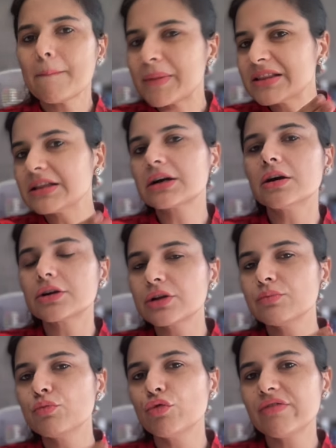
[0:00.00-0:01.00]
but the
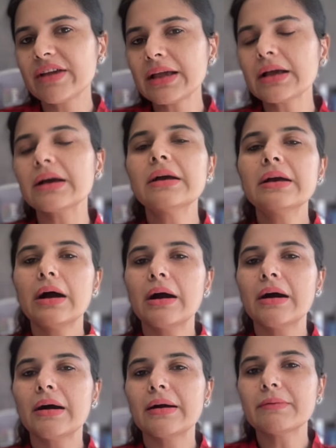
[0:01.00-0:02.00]
curtain moving
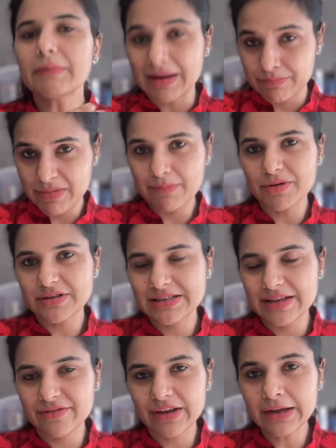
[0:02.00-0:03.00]
and me
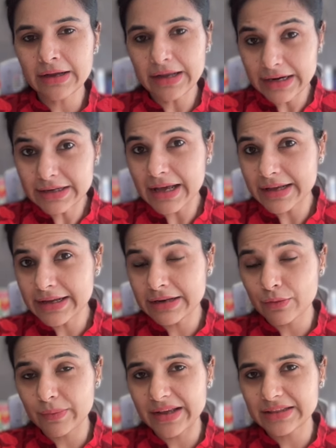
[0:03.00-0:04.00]
perceiving it in
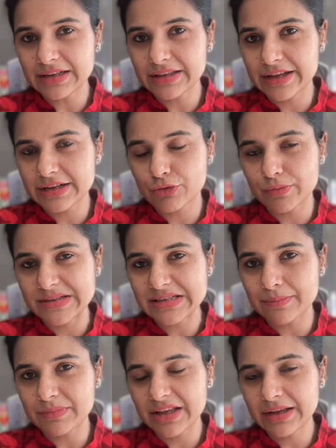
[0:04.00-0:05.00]
a way that there could be
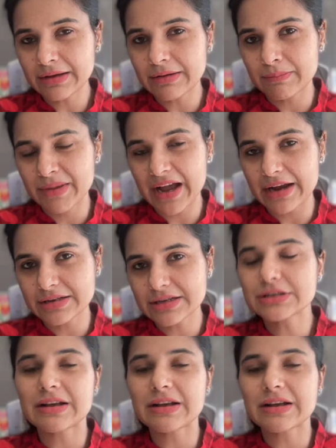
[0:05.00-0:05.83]
something behind it,